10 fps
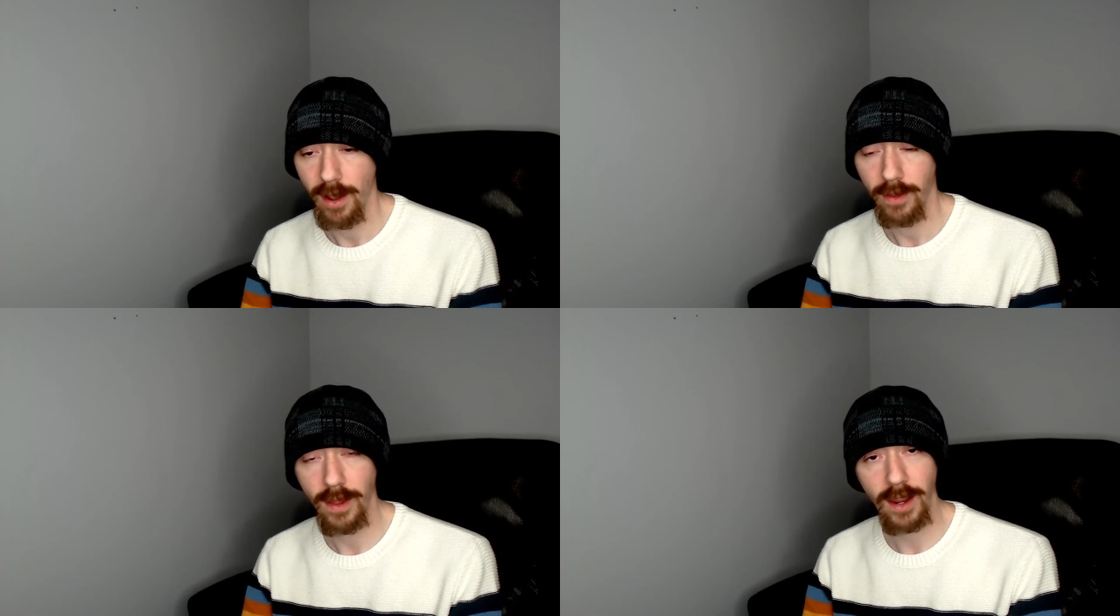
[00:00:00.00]

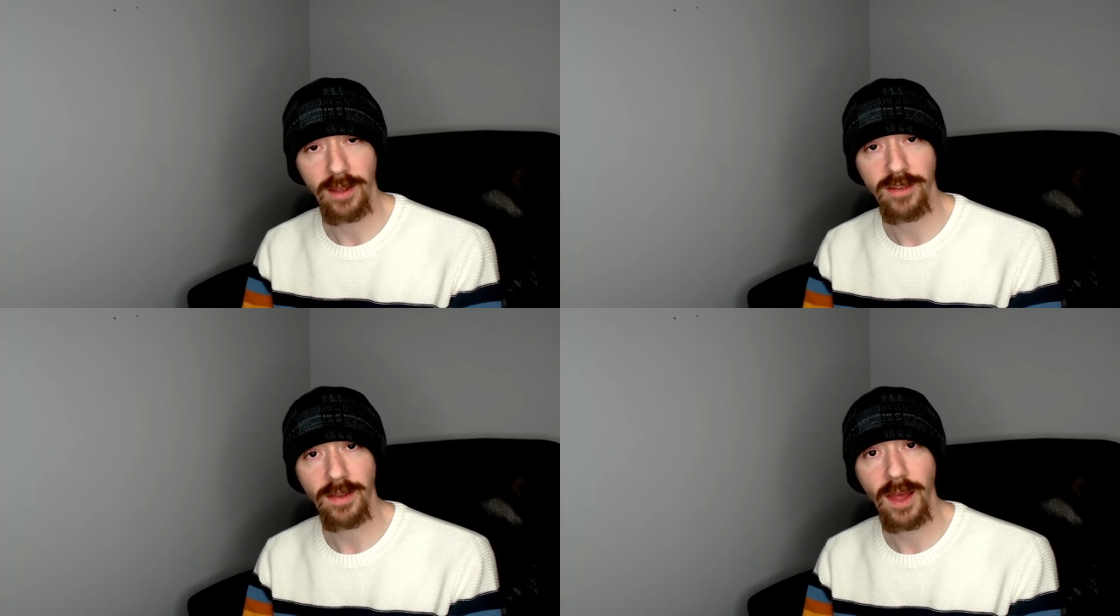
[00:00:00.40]
Like I
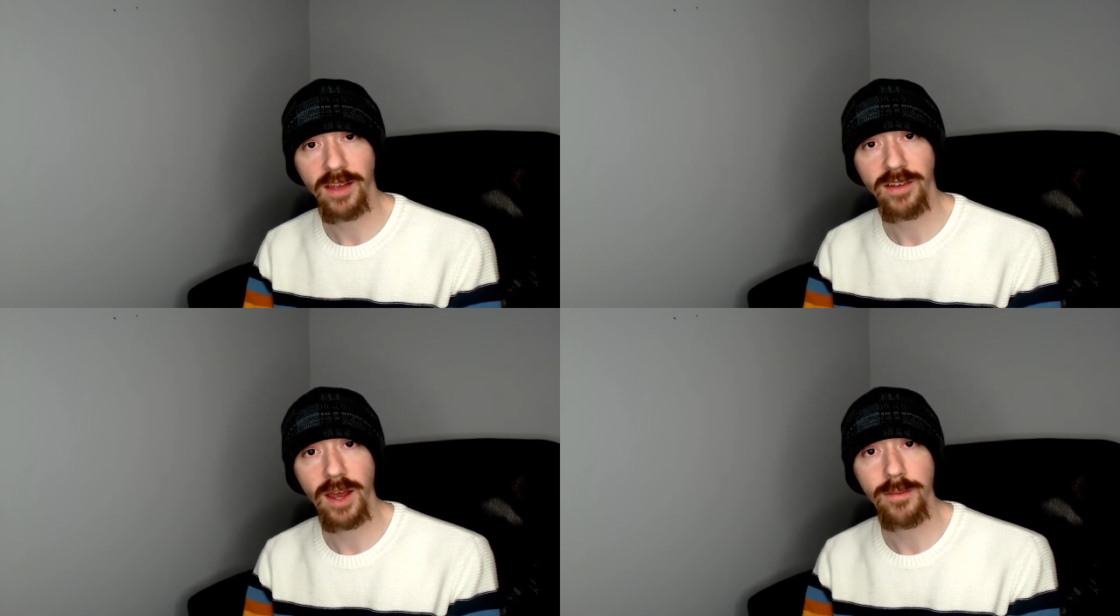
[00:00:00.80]
said
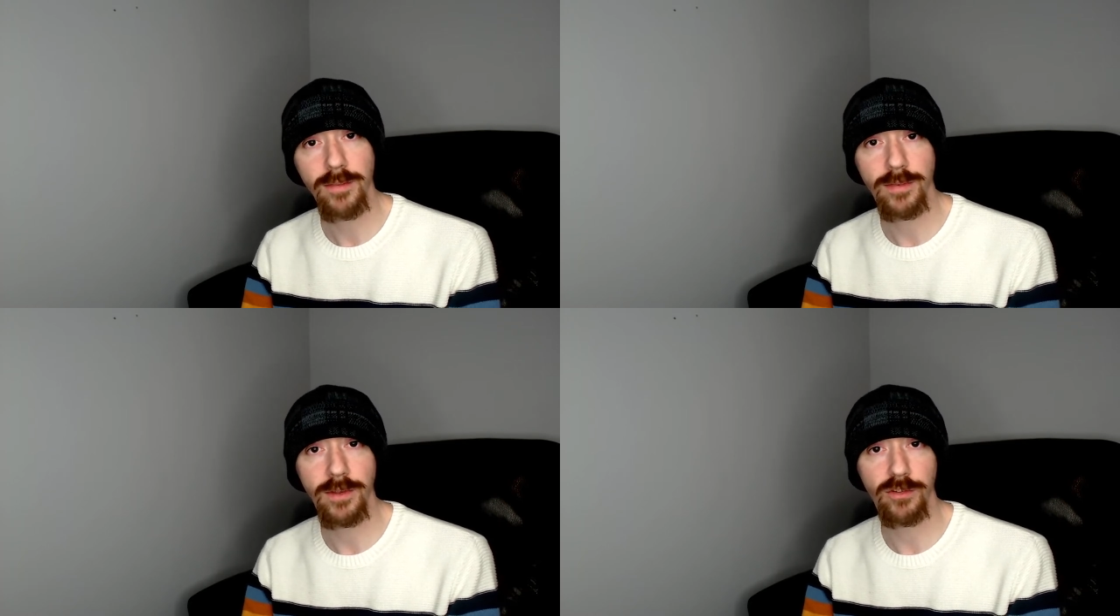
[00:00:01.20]
last time,
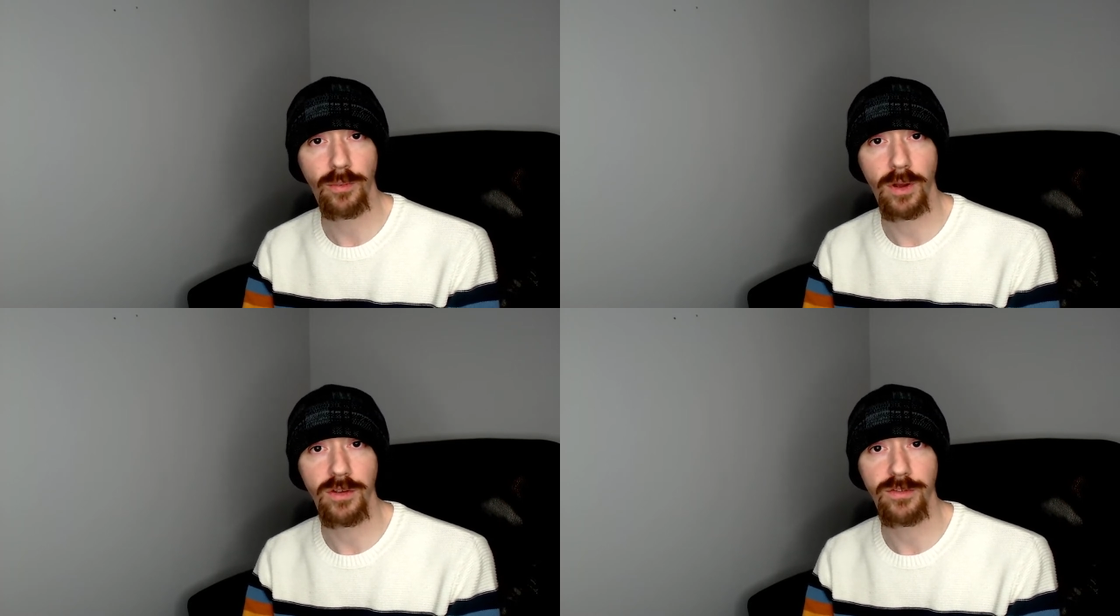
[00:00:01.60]
this
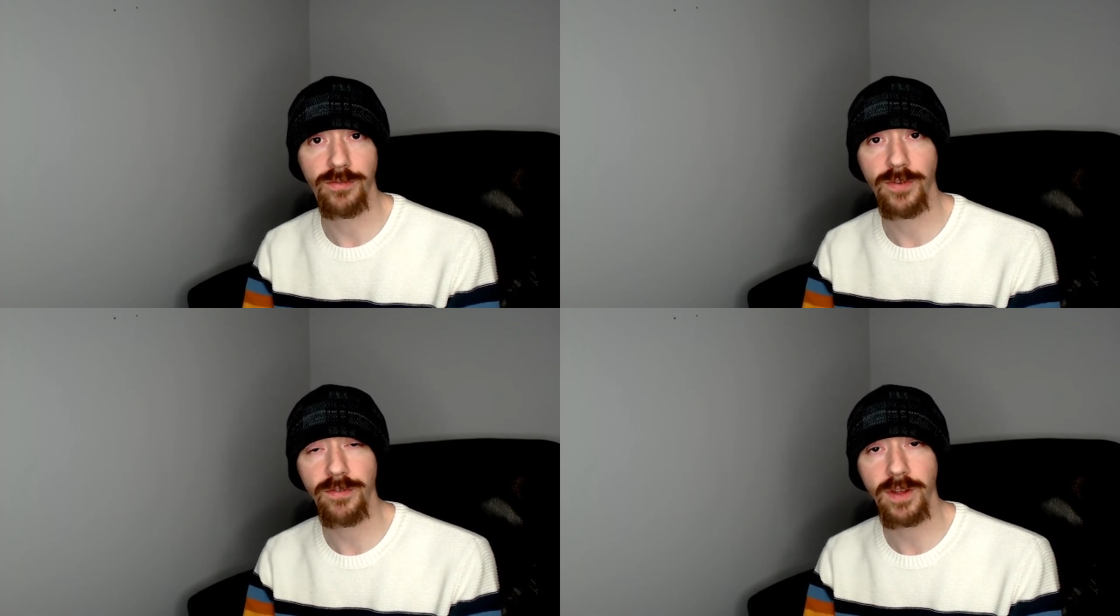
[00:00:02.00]
was
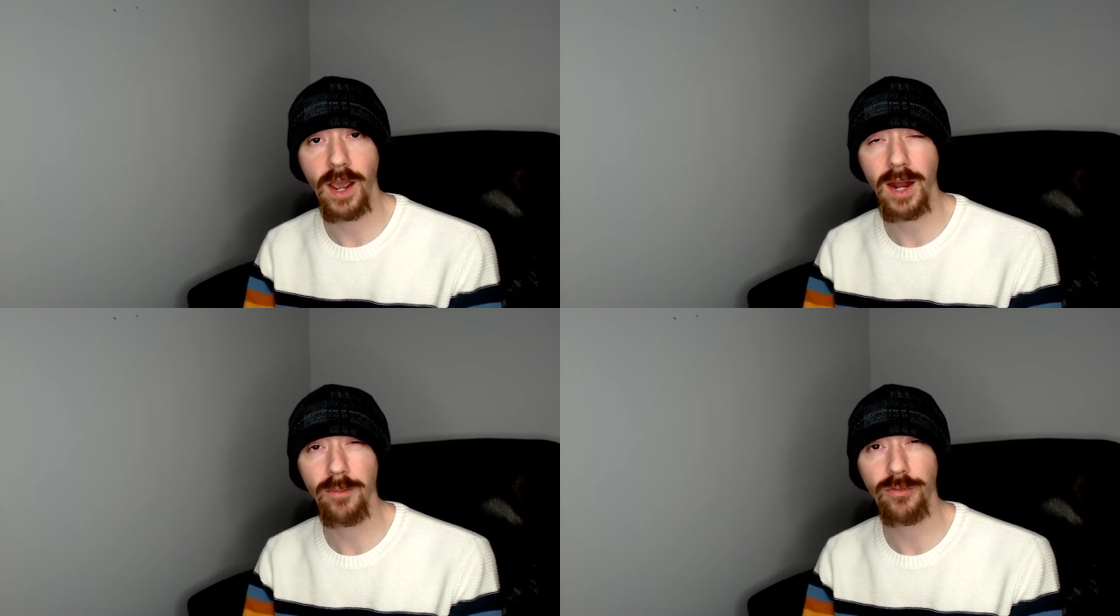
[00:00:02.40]
50
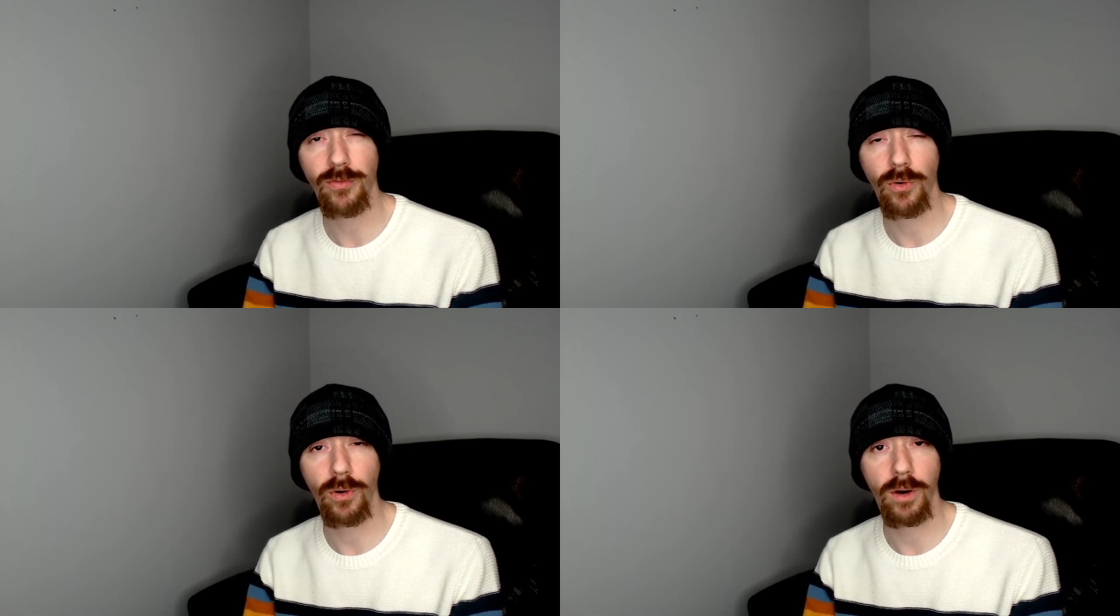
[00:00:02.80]
items
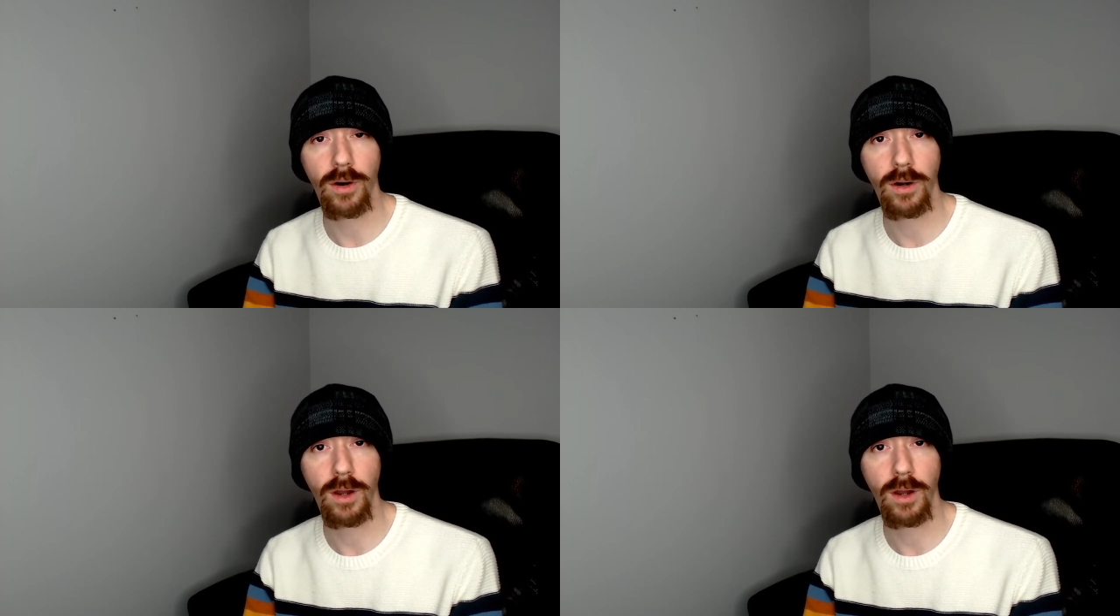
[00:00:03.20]
for